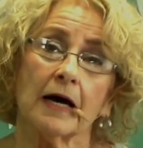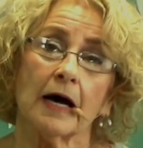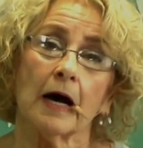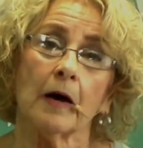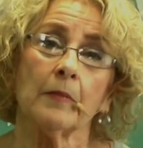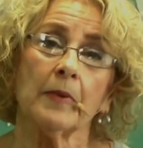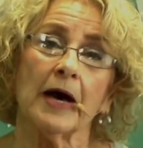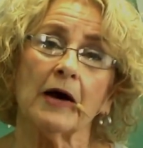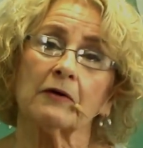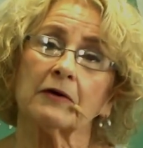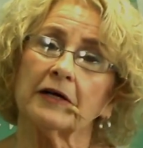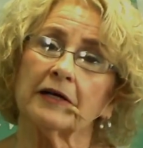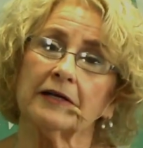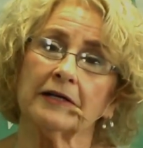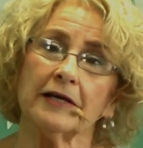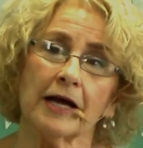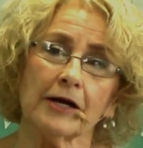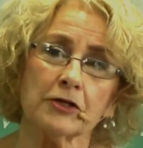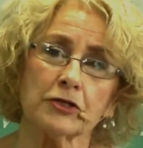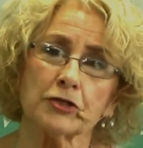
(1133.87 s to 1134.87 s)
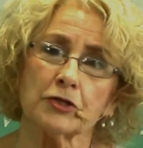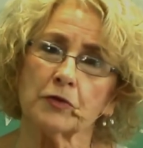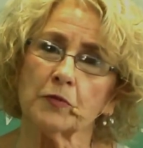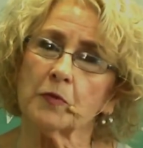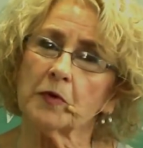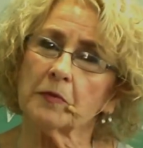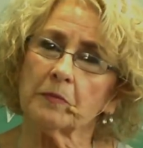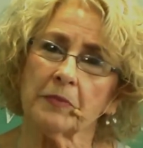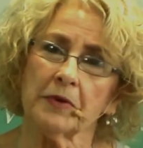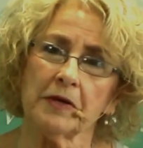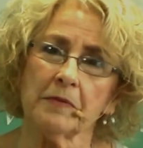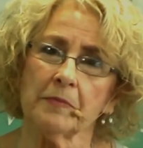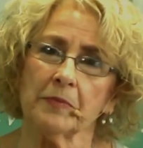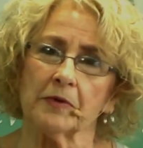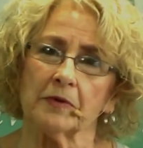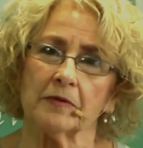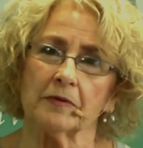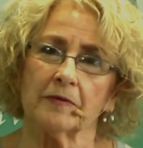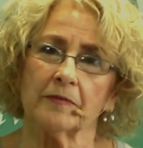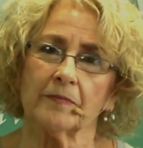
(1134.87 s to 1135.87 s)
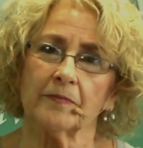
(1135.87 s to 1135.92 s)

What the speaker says: about connection with people.